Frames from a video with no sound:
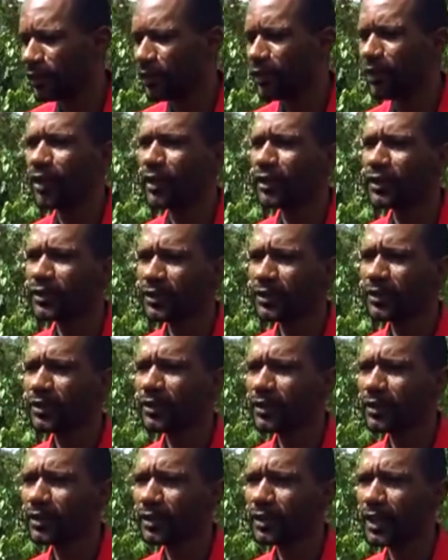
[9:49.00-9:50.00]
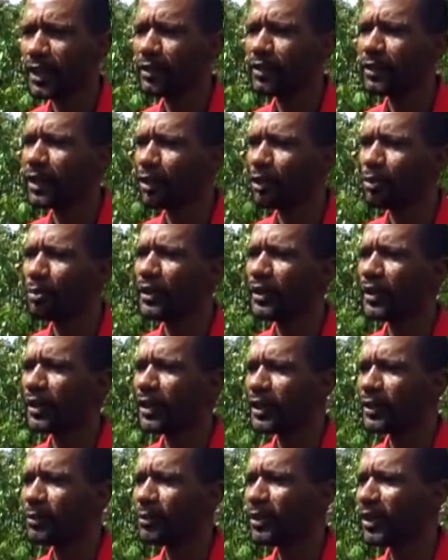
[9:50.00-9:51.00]
gut. That would be
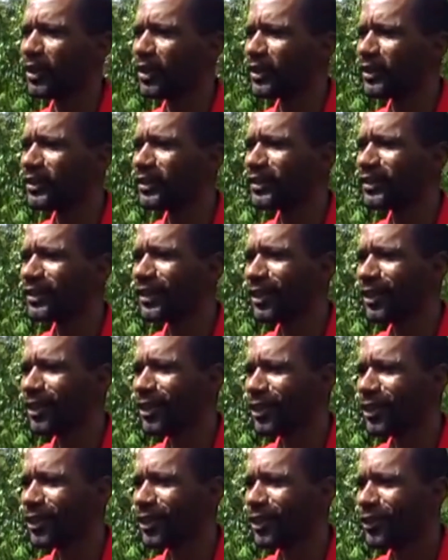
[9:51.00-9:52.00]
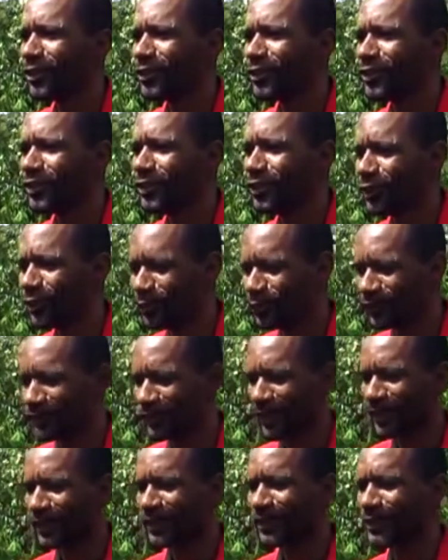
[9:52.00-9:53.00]
nice, because you
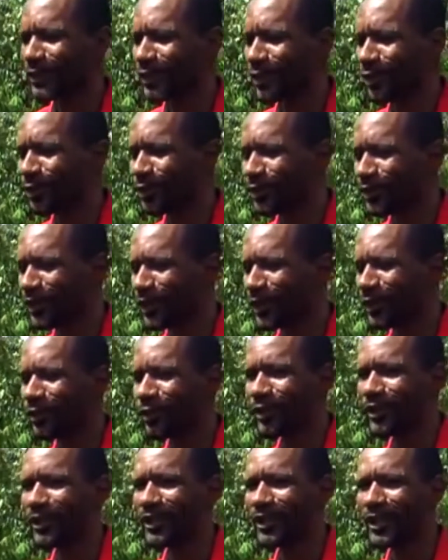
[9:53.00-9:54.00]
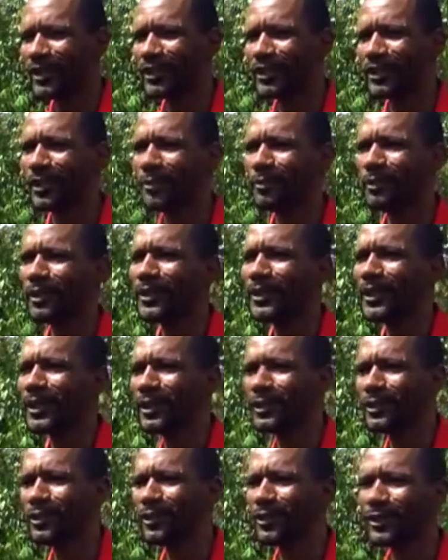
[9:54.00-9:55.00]
standing down there and looking at them, and
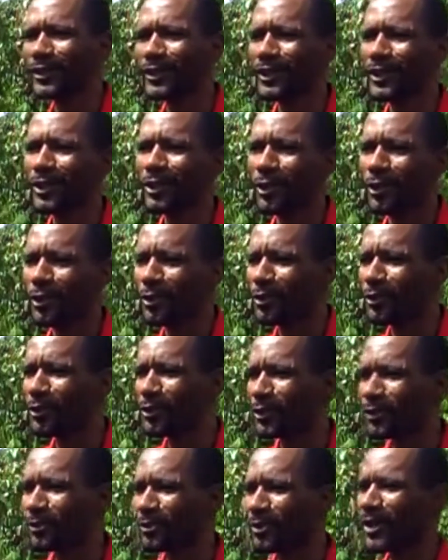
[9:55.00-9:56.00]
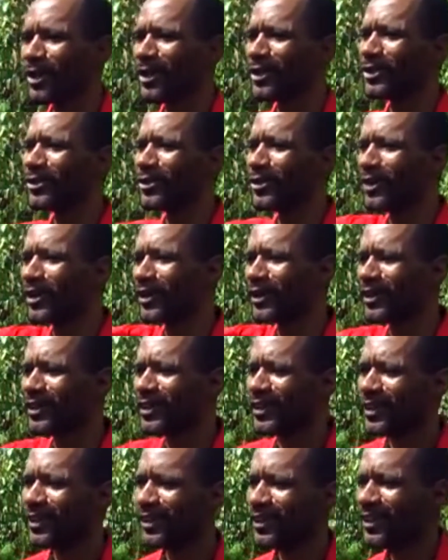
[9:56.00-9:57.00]
then you see how small you are.
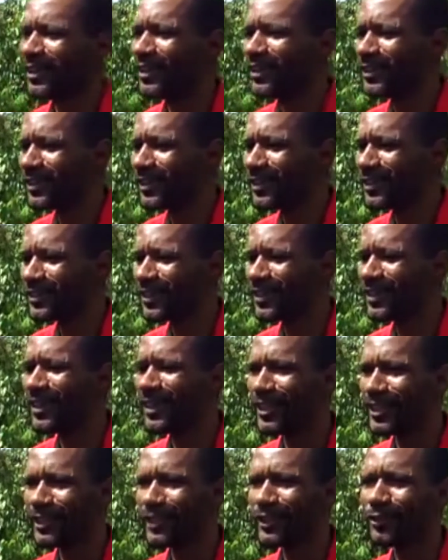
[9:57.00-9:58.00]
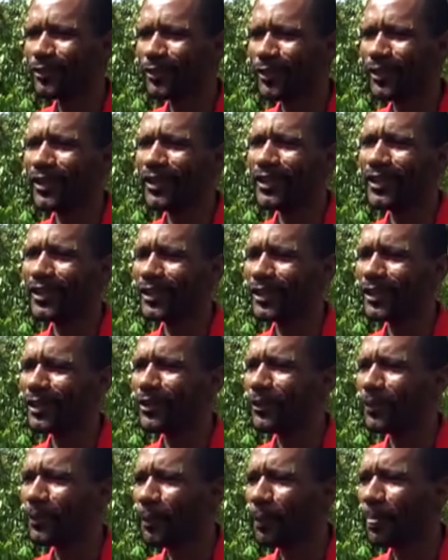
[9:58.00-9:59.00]
It's a nice feeling, you
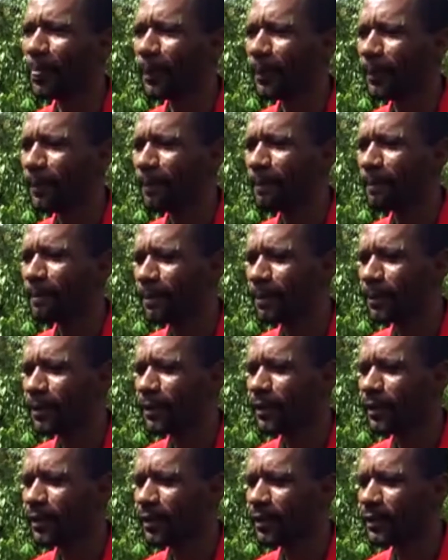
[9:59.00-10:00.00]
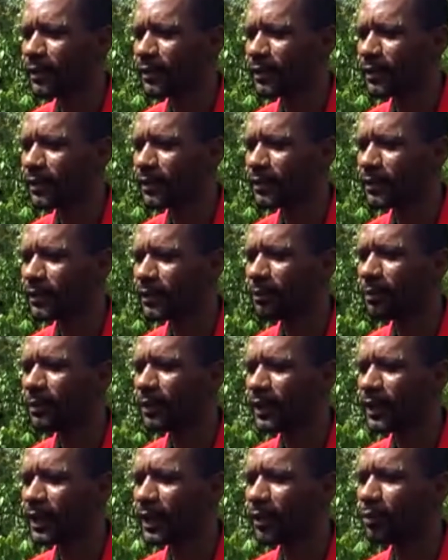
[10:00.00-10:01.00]
know. Yeah, so something
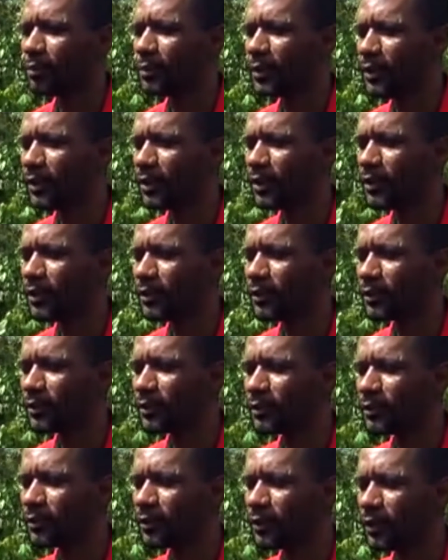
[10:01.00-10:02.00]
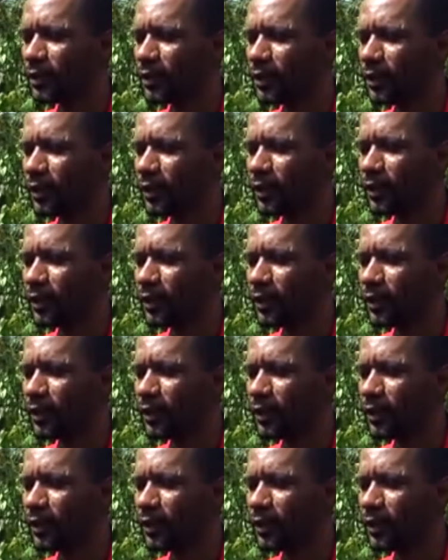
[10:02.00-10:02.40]
like that would be good. You